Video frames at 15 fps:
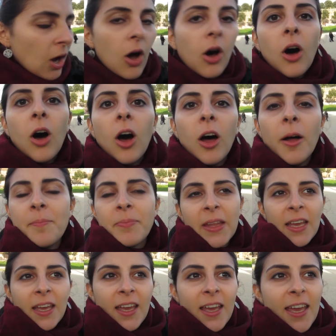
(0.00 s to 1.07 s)
Oh,
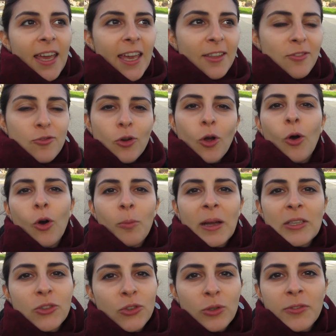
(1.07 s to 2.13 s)
in Rome,
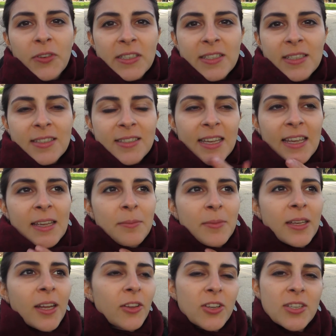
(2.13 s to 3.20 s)
I don't know if it's the same
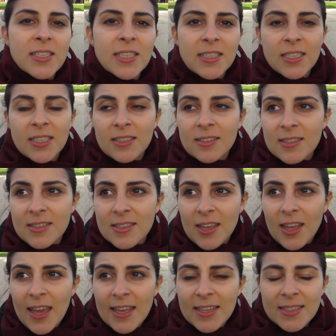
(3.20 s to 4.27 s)
in other cities.
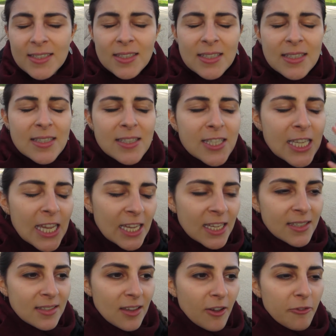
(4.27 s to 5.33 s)
It's
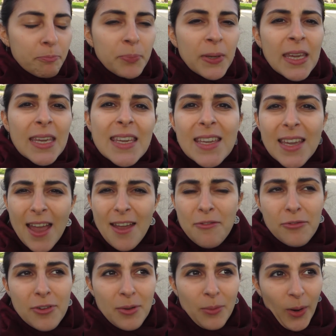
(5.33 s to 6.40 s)
stinks of pee
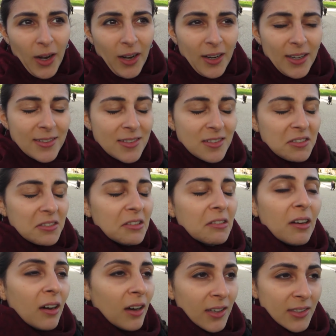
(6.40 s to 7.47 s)
everywhere. It's
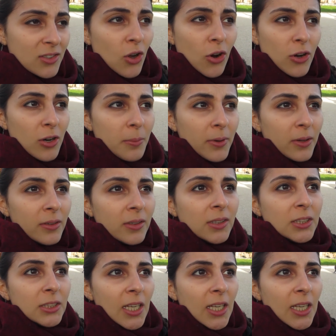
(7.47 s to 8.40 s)
horrible.